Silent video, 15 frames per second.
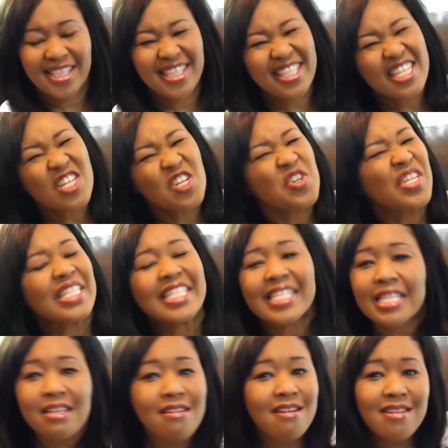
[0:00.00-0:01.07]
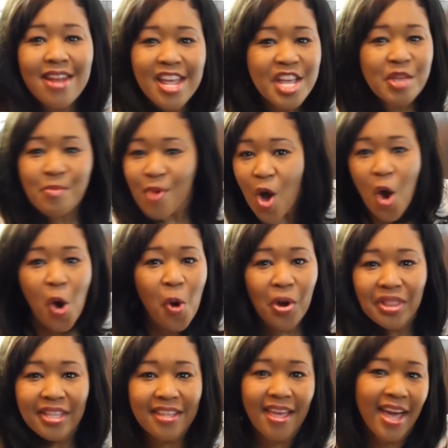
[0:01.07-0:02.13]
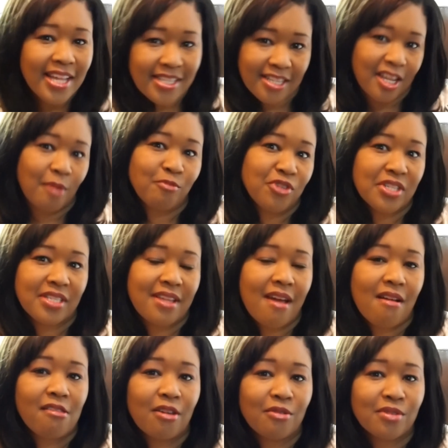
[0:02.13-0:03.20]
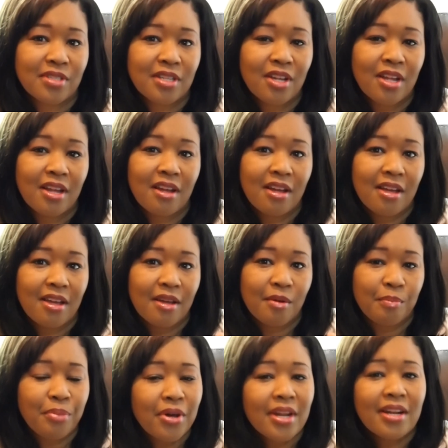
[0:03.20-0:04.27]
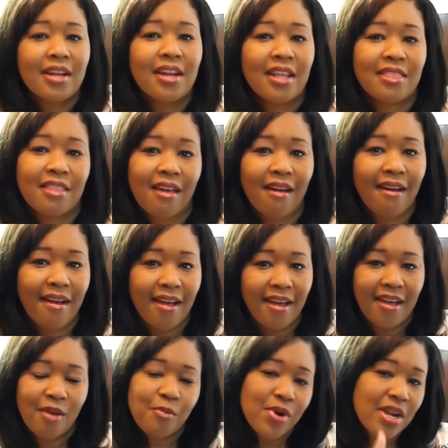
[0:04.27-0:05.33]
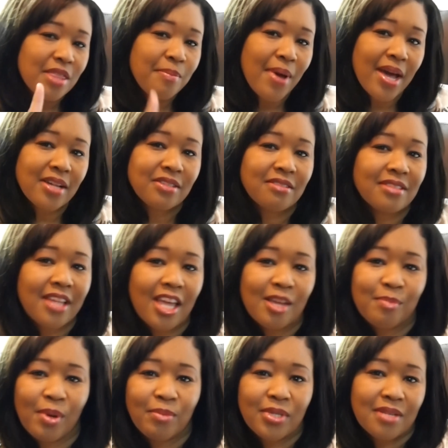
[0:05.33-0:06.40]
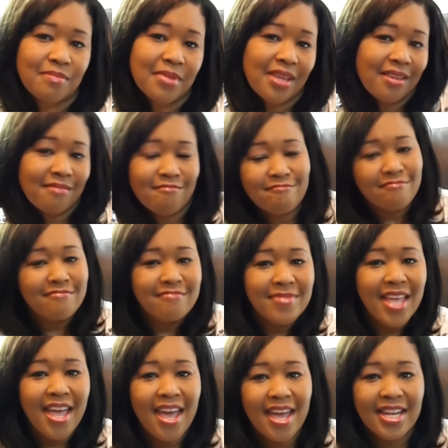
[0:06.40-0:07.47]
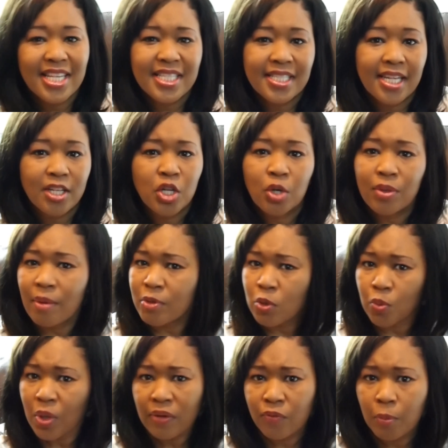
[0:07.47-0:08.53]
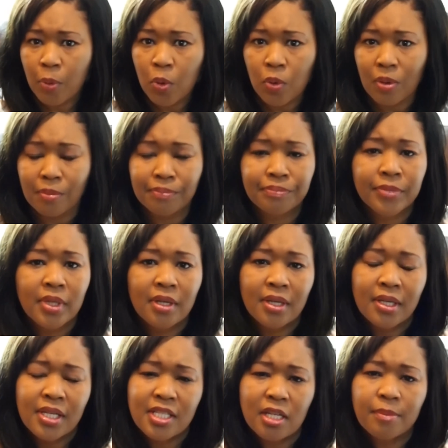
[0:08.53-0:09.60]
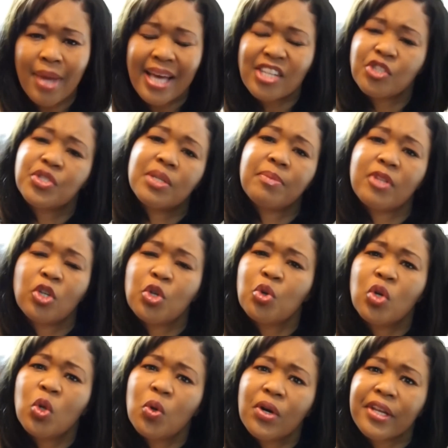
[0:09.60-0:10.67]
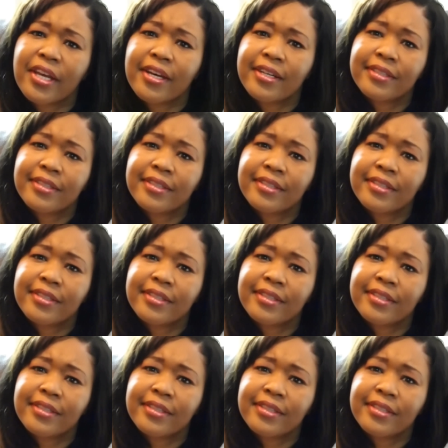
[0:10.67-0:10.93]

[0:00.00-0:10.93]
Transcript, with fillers: Still can see her name on the casket. I'm just that close, putting it in there. And one of the pastors came up to me, and he said, "You know, that was a wonderful poem." He said, "Let me ask you something. Are you a lawyer?"